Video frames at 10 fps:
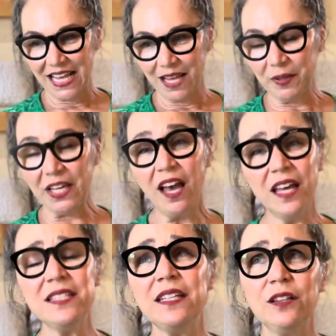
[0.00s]

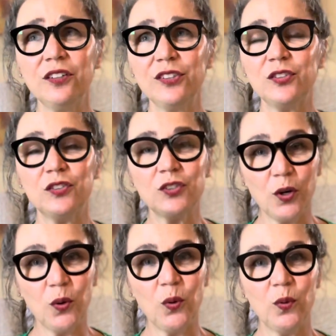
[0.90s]
because it looks
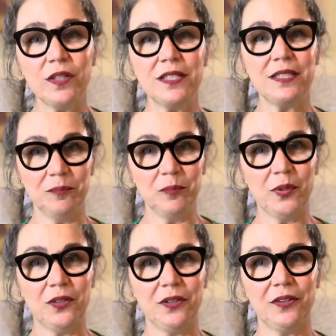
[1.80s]
so
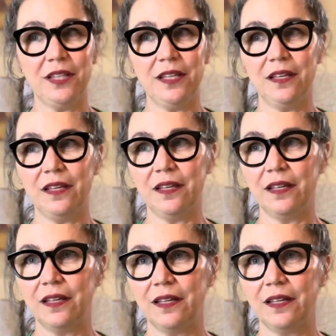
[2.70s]
simple. It